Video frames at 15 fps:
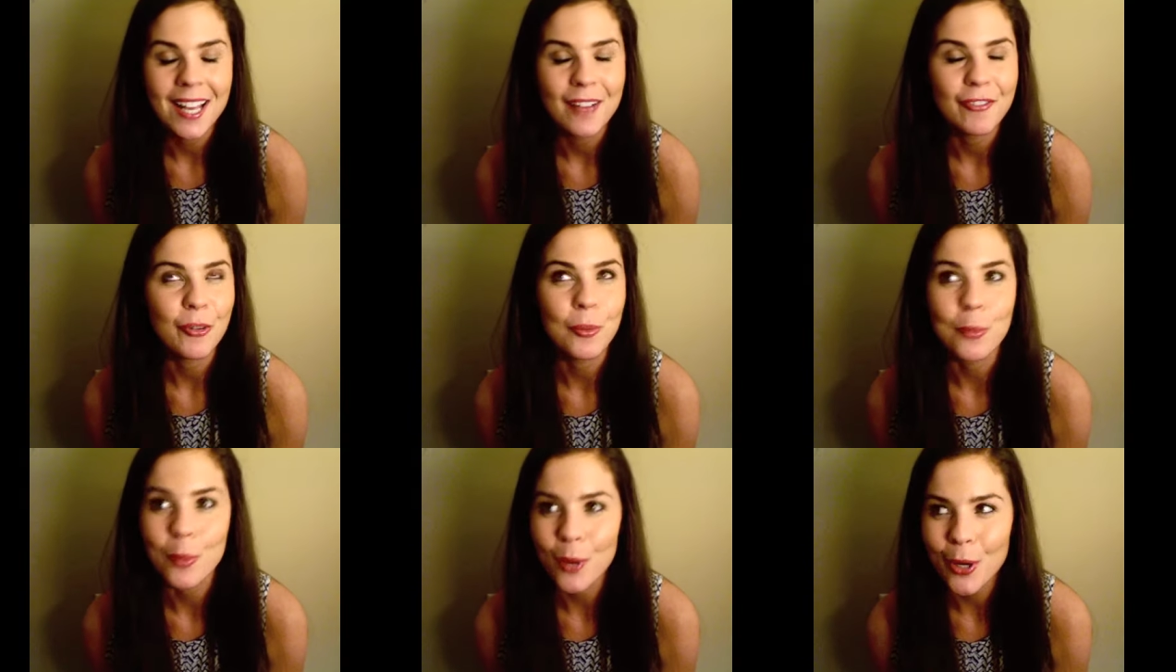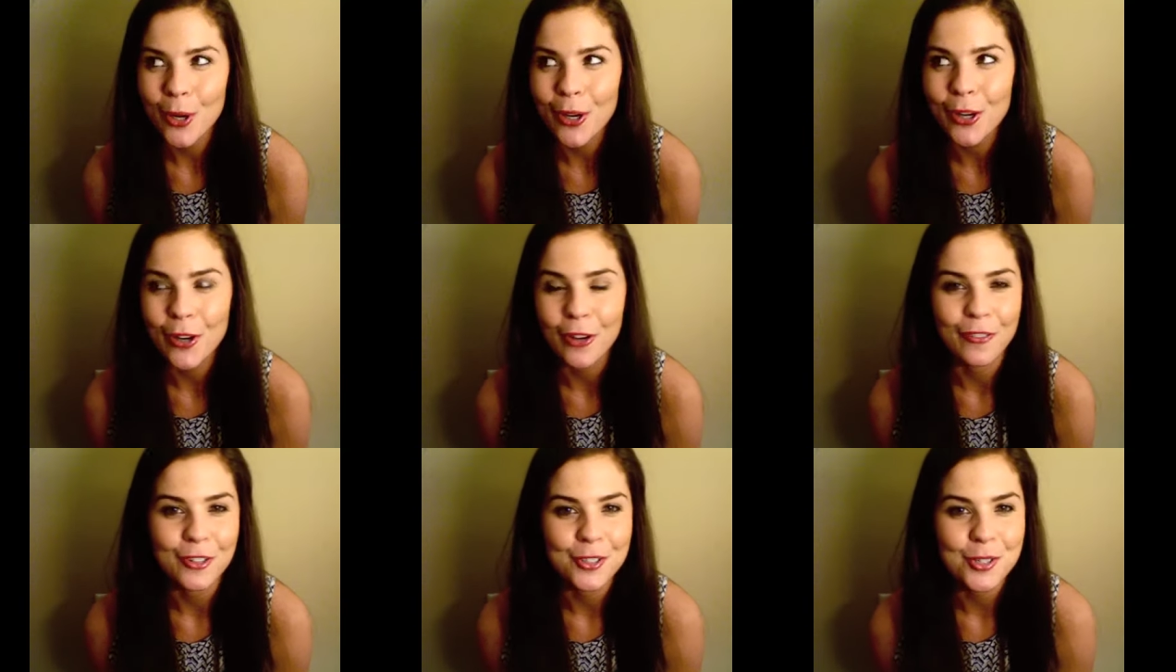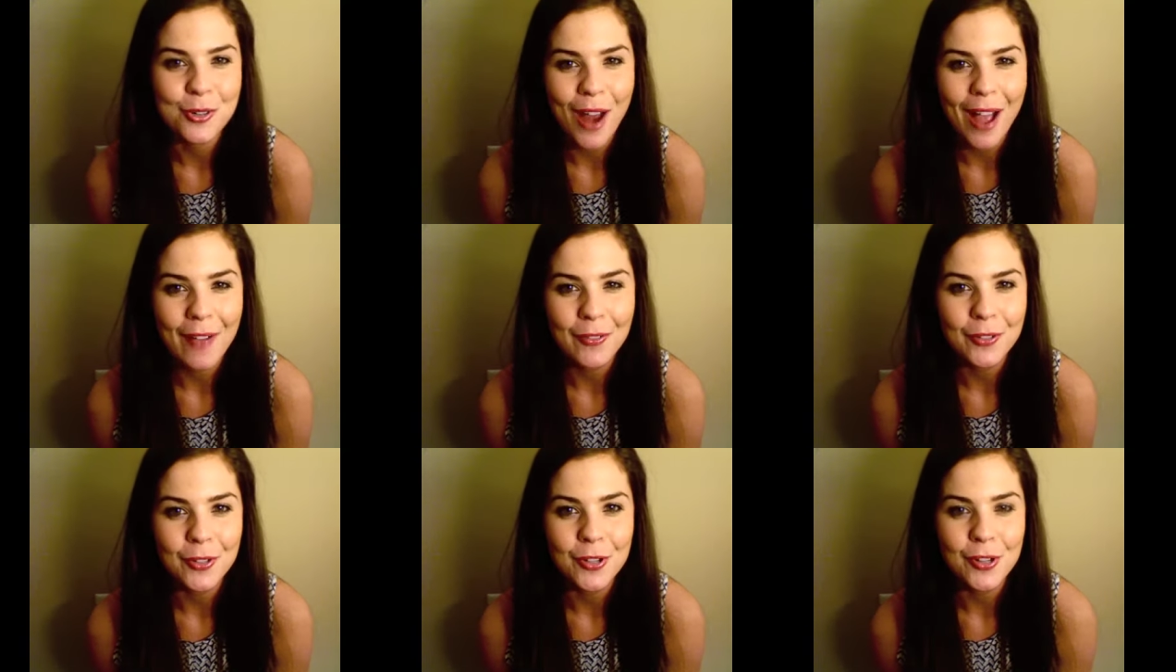for work or for
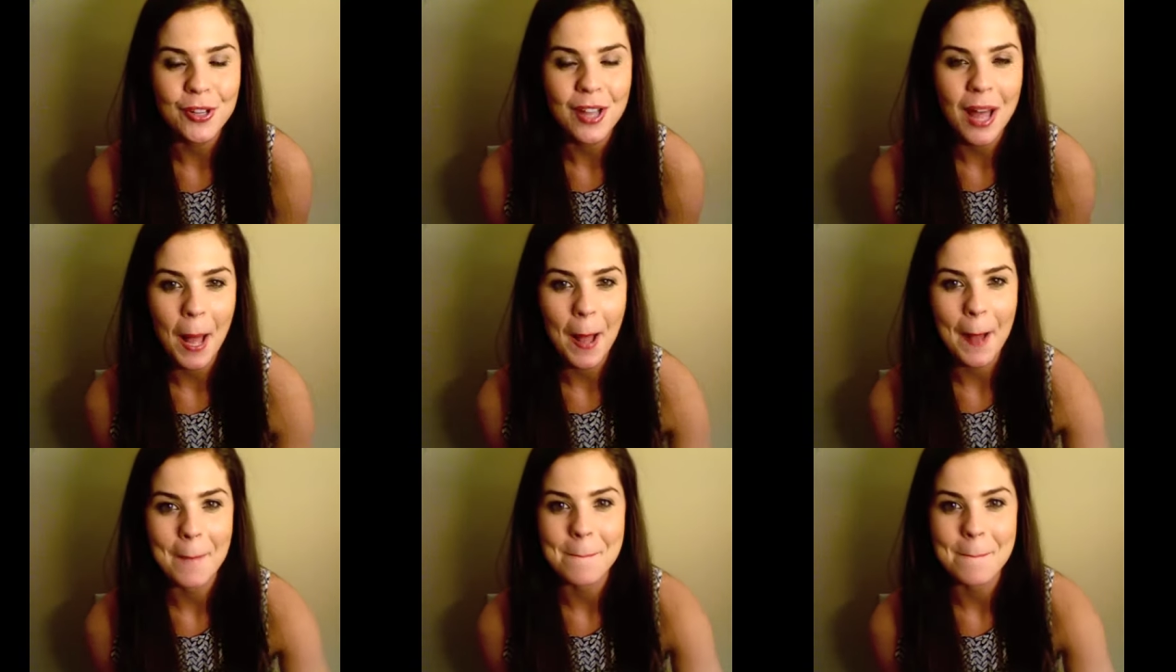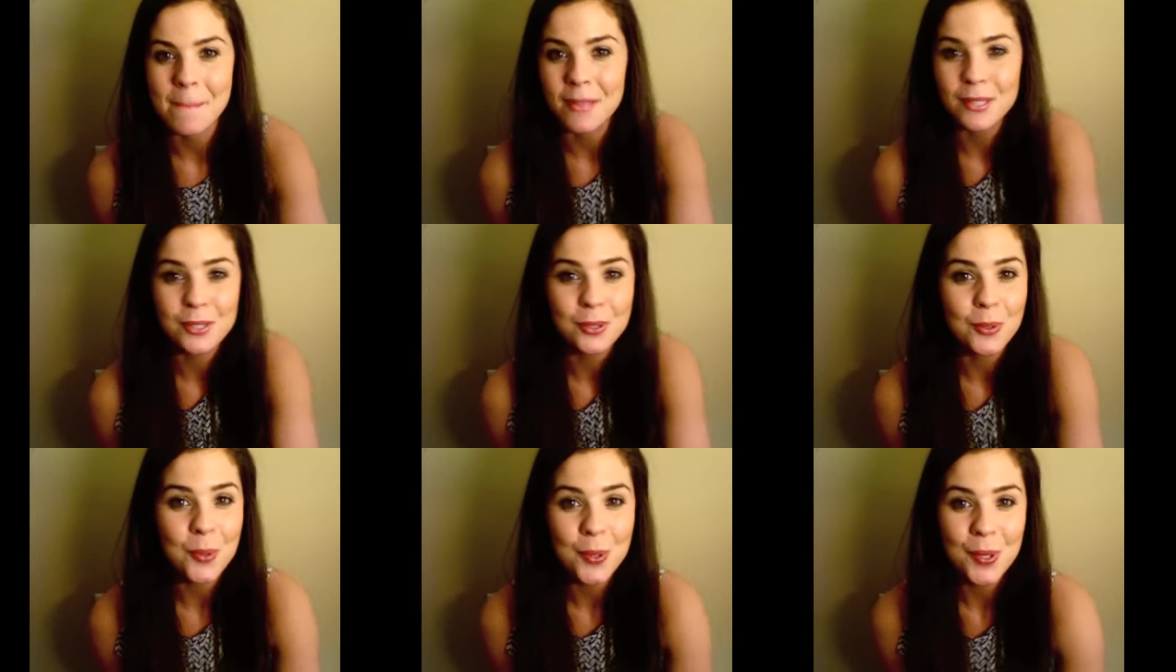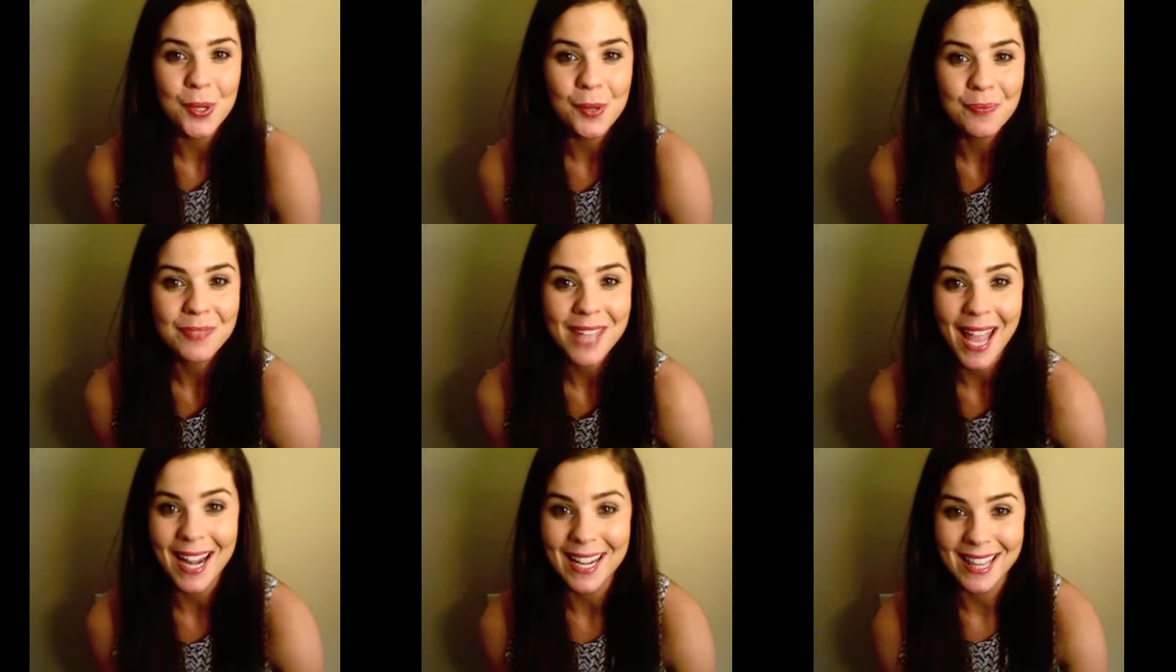travel, um, school,
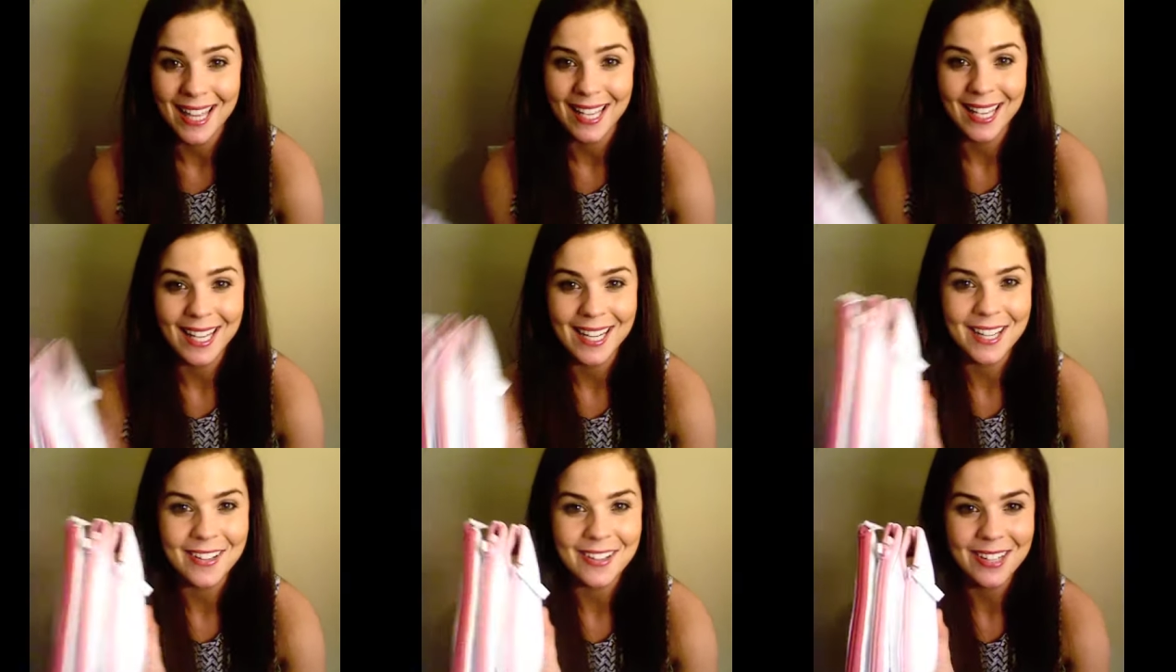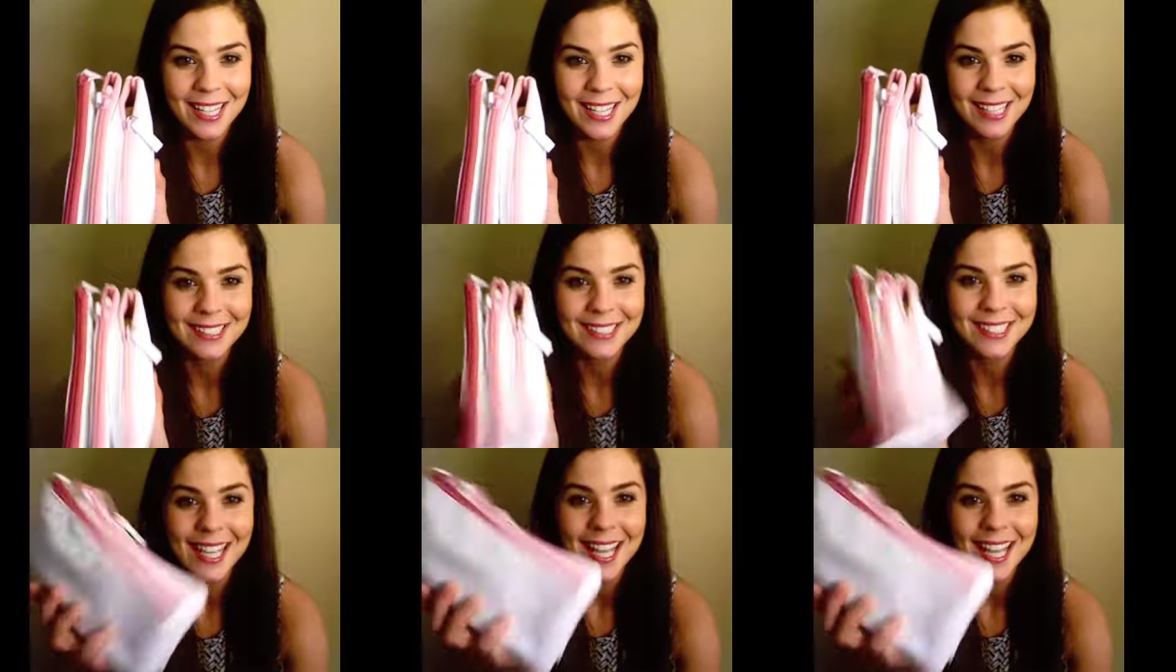anything. And here it is.